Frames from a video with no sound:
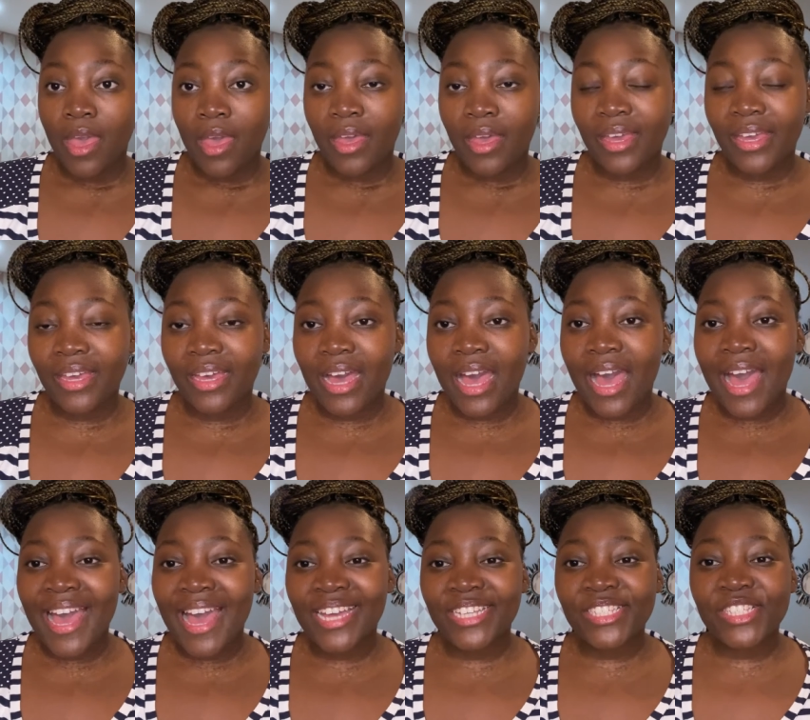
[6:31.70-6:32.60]
hey
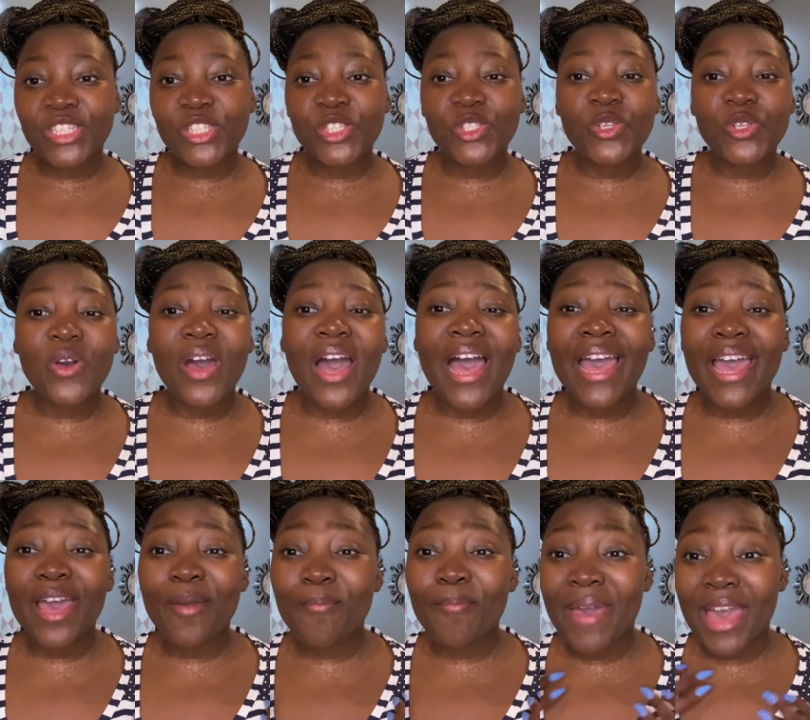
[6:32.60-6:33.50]
guys so i
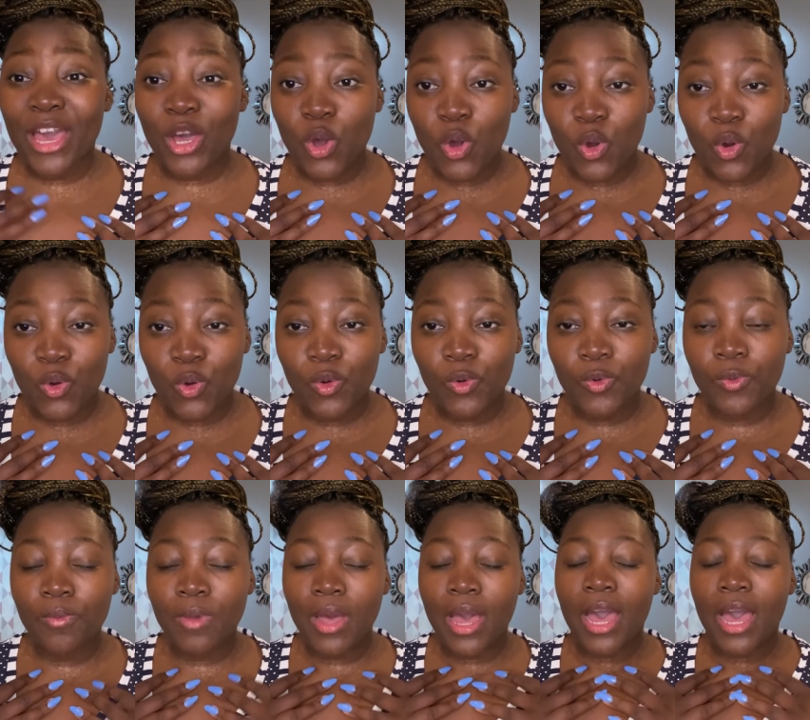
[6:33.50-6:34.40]
am back
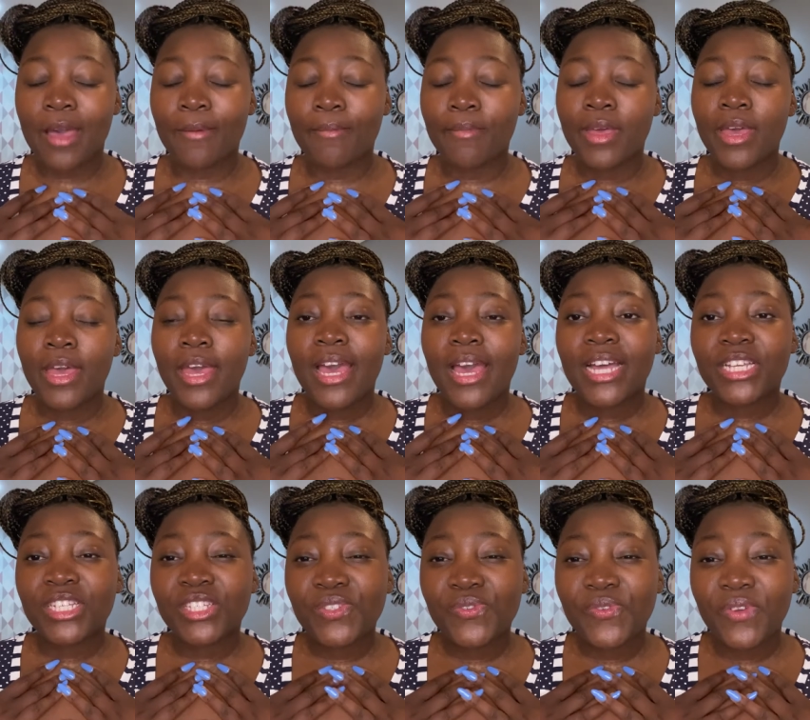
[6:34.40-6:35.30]
home um i
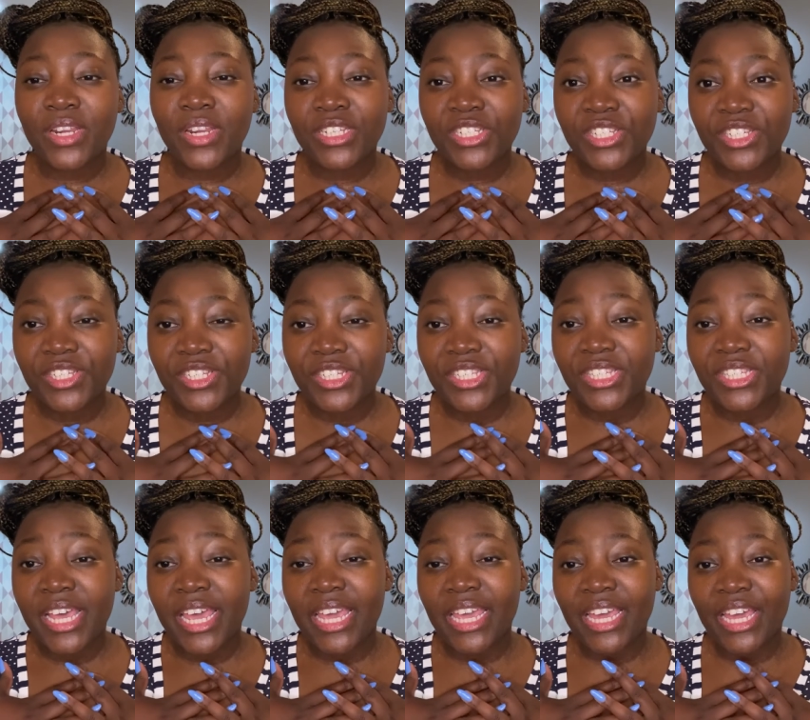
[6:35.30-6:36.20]
just finished
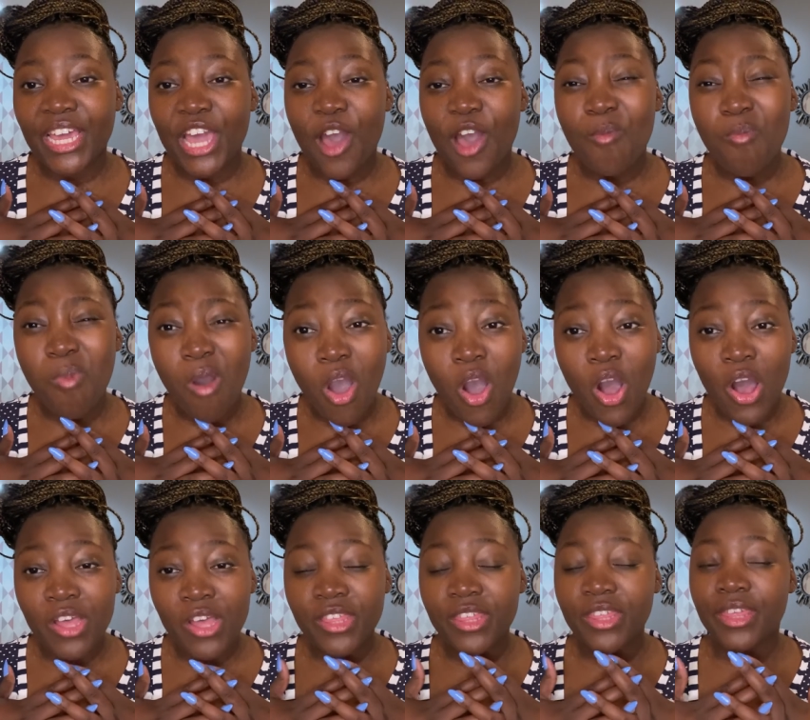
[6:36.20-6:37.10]
taking a
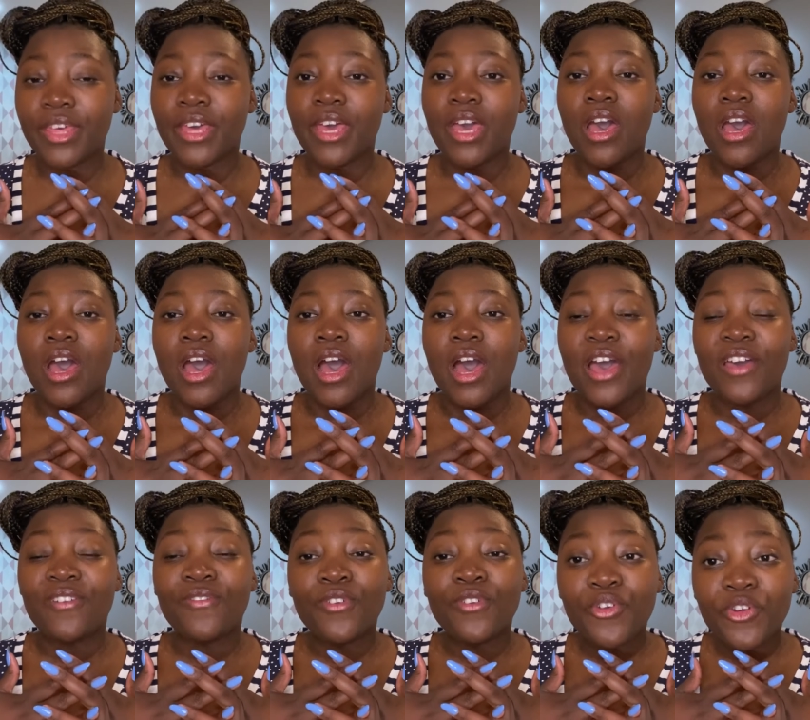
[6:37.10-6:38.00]
bath a
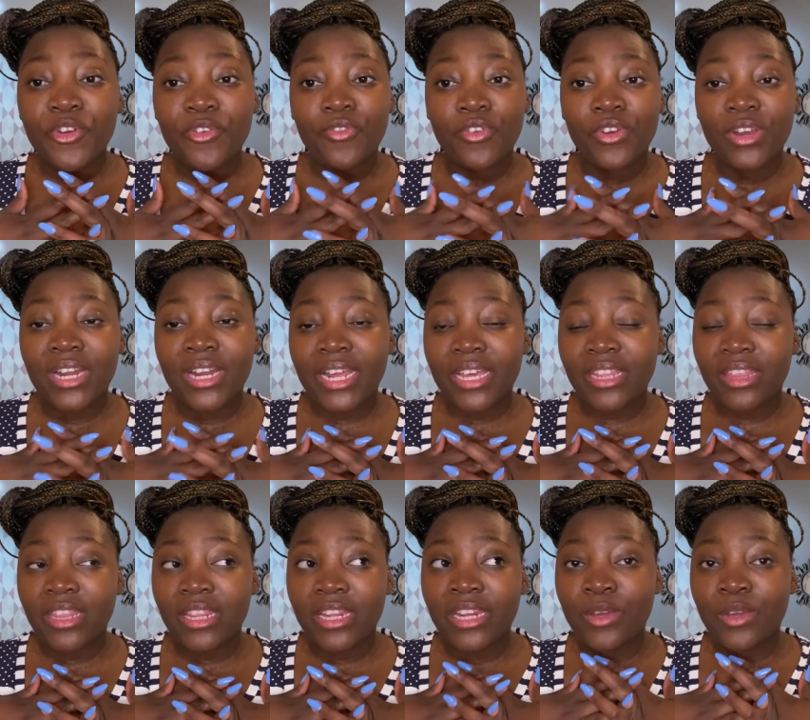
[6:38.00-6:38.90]
very very
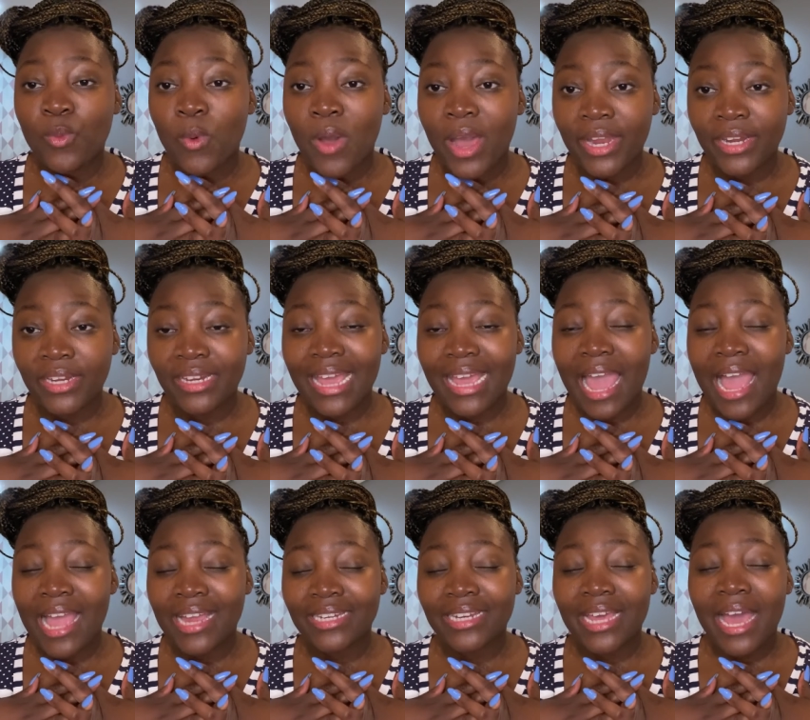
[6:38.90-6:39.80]
lengthy one
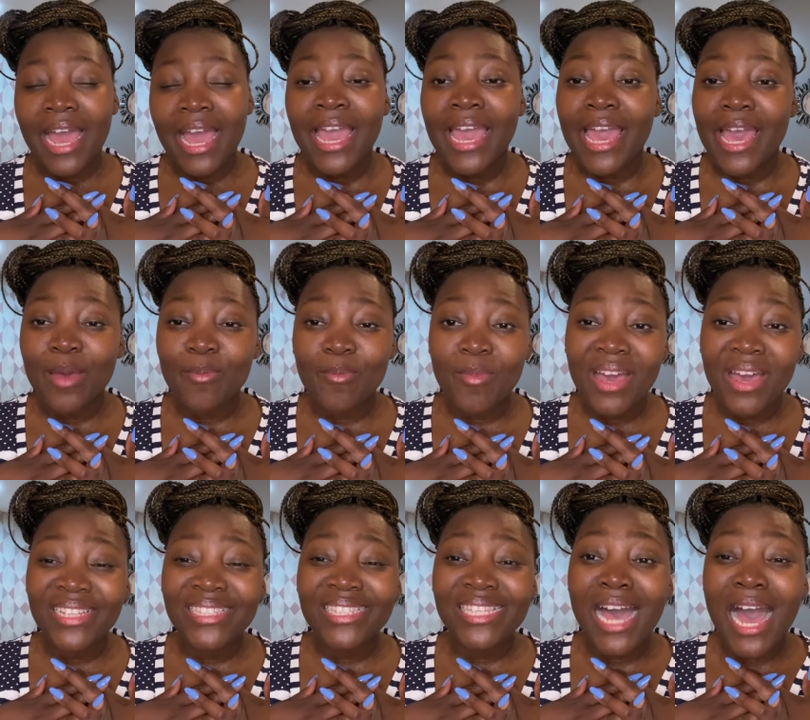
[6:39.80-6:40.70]
and i am
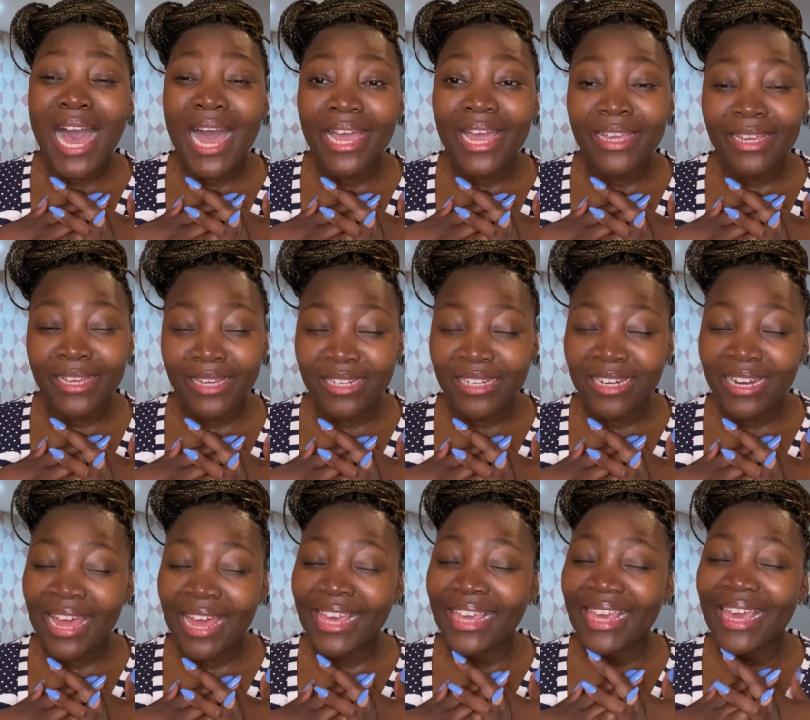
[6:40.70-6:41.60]
tired
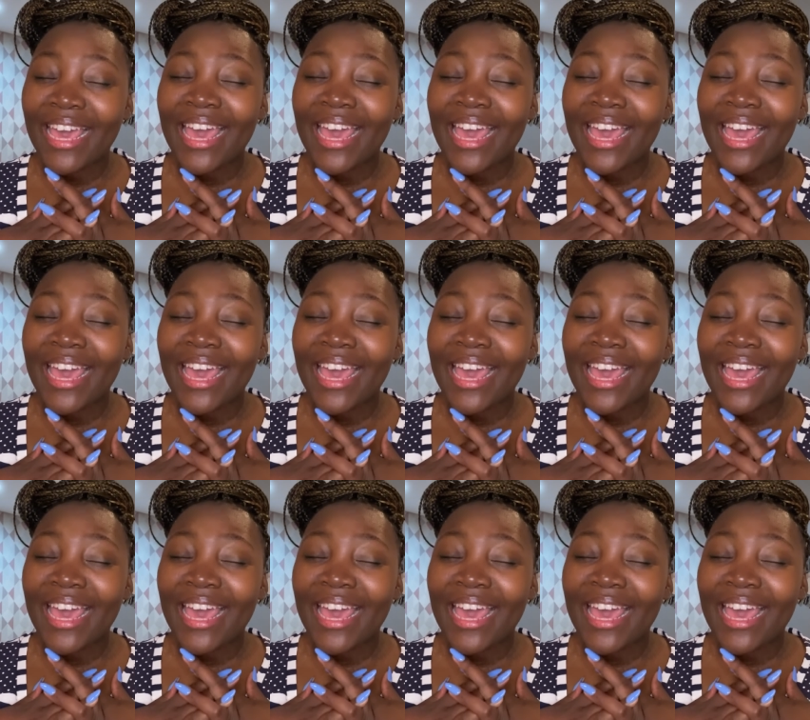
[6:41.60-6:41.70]
like